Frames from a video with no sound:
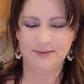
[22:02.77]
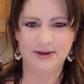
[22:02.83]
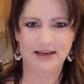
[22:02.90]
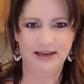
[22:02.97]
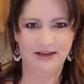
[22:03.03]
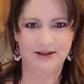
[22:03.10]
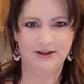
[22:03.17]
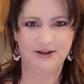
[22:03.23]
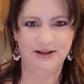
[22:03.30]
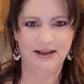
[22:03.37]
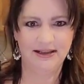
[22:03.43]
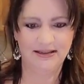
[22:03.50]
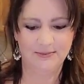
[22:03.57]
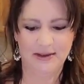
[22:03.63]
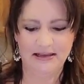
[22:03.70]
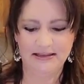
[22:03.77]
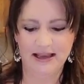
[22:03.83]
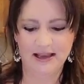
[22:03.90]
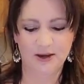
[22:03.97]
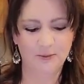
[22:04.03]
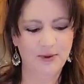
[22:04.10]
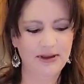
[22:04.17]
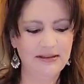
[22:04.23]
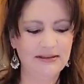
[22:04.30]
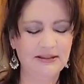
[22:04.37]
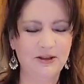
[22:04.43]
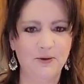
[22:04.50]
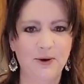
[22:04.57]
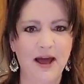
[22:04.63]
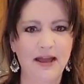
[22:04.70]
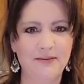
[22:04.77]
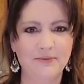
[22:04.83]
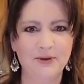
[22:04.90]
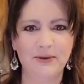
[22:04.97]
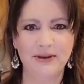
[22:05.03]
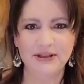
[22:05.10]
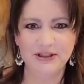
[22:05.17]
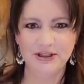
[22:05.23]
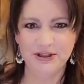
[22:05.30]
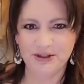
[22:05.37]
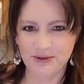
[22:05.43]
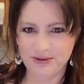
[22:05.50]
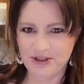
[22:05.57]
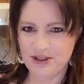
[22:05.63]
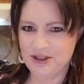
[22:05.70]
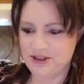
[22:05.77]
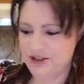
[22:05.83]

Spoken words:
here is my second one. So I'm going to just